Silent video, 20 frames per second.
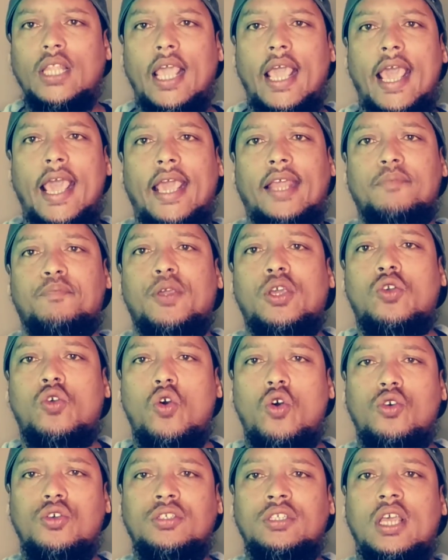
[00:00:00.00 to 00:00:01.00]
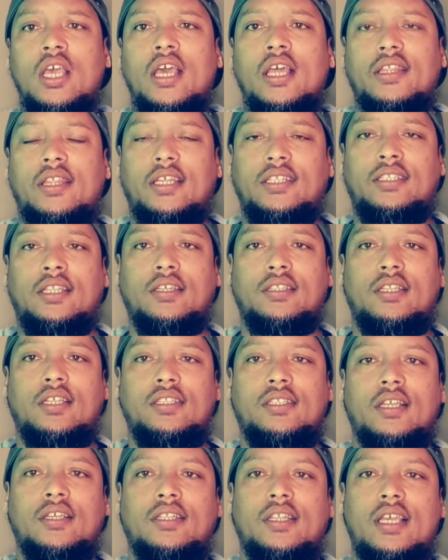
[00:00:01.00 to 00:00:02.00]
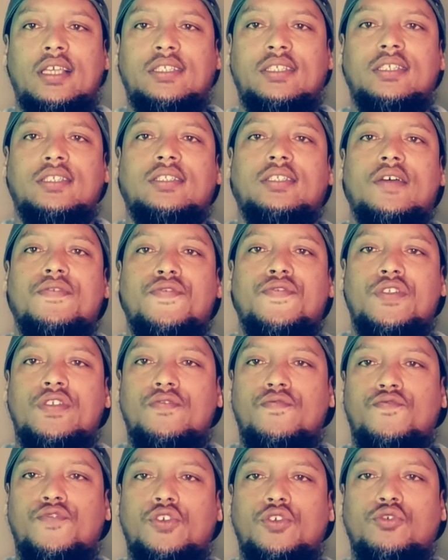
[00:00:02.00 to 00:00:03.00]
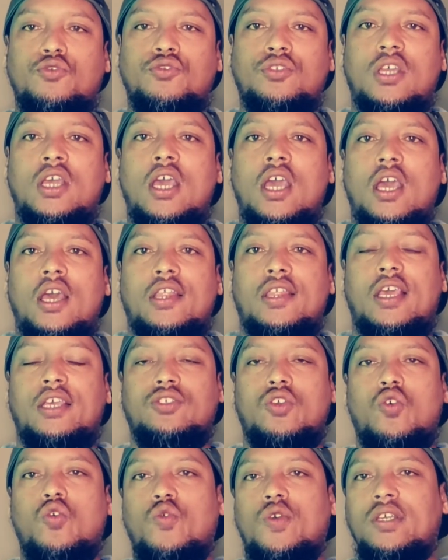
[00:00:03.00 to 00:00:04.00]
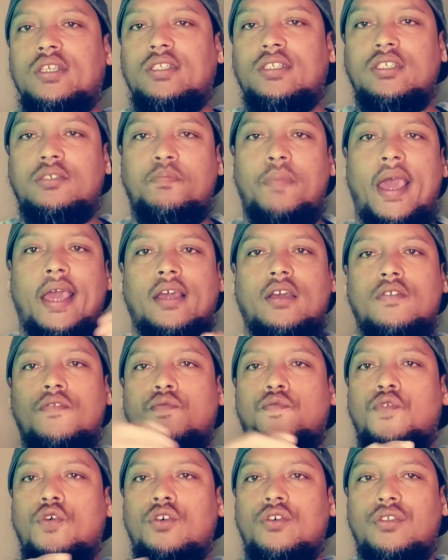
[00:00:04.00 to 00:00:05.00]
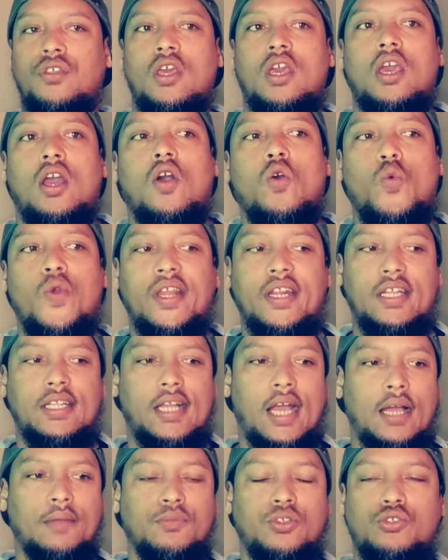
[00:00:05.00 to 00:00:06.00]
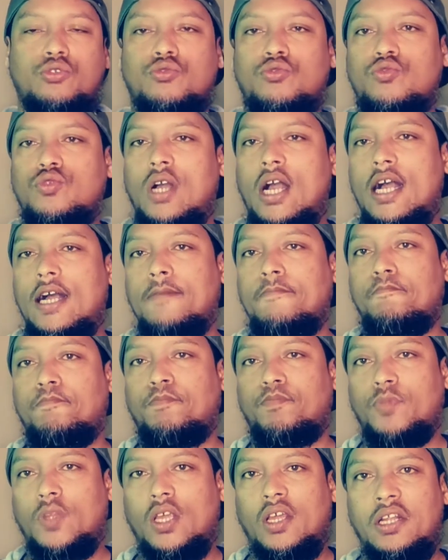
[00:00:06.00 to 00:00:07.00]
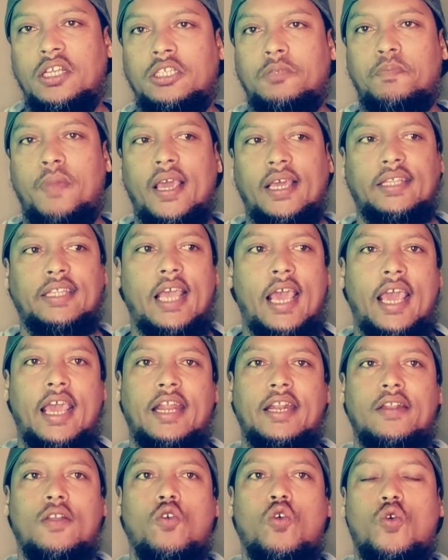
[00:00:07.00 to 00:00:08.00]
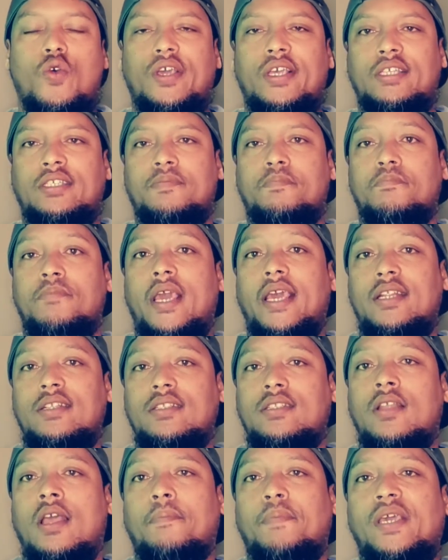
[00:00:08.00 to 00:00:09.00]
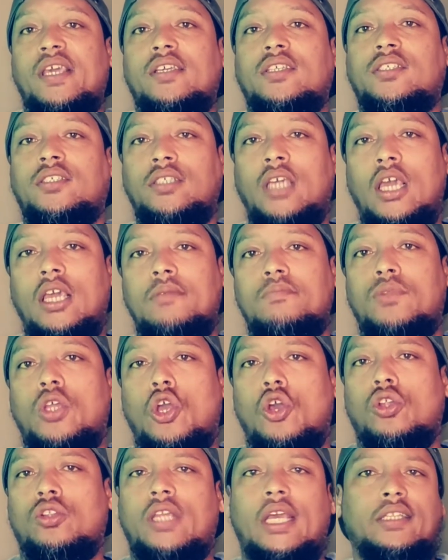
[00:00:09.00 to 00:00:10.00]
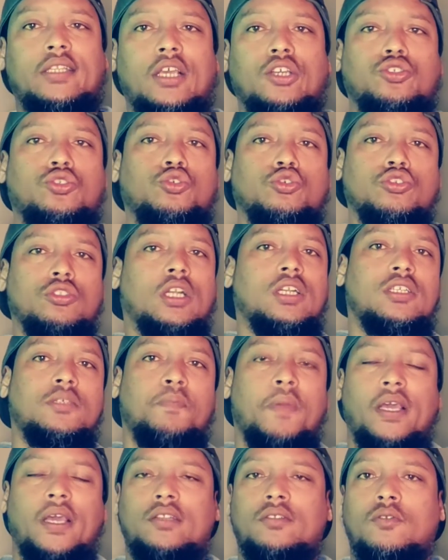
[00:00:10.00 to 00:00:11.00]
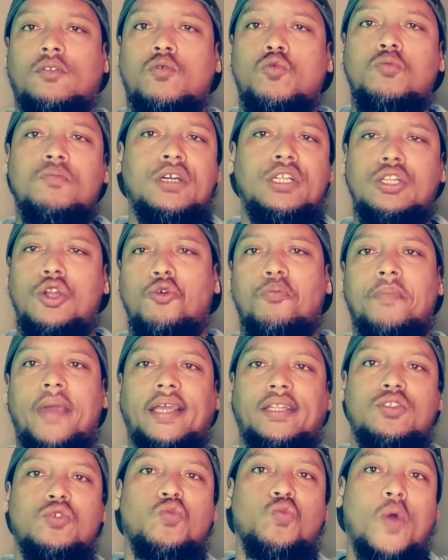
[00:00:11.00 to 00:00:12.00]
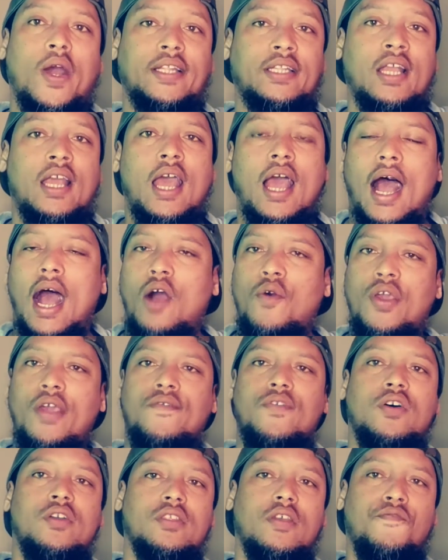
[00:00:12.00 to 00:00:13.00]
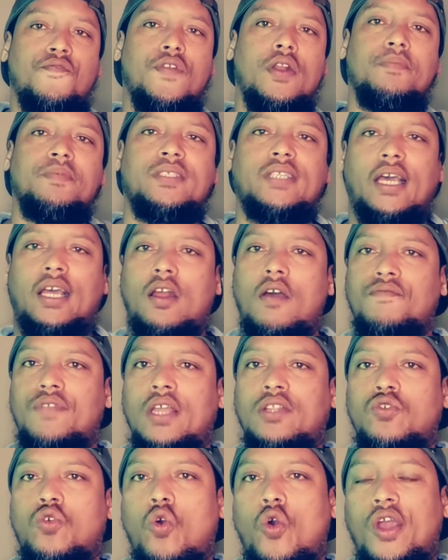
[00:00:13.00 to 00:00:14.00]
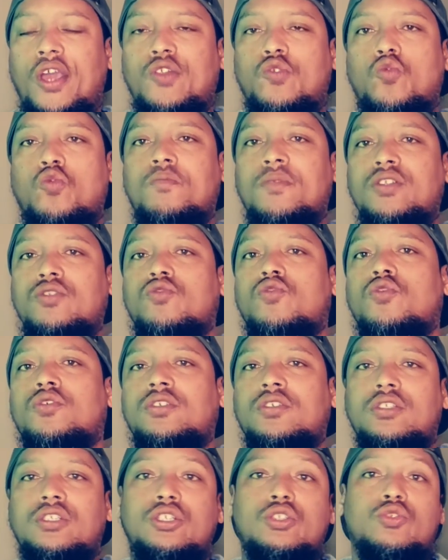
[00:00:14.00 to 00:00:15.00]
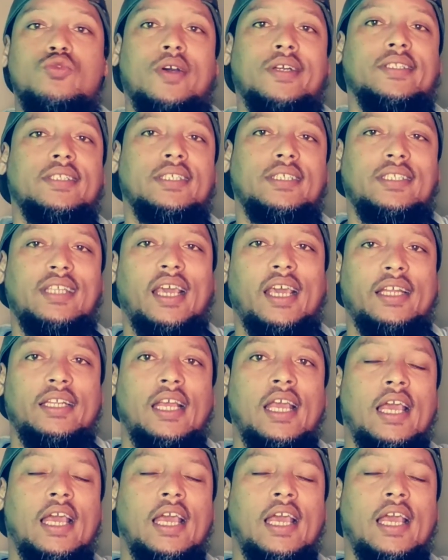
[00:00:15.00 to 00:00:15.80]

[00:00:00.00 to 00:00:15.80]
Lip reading: and because there's this different views, there's always this back and forth when it comes to respect, and always men being shamed that they should respect women no matter what. However, on the flip side of that coin, women also need to understand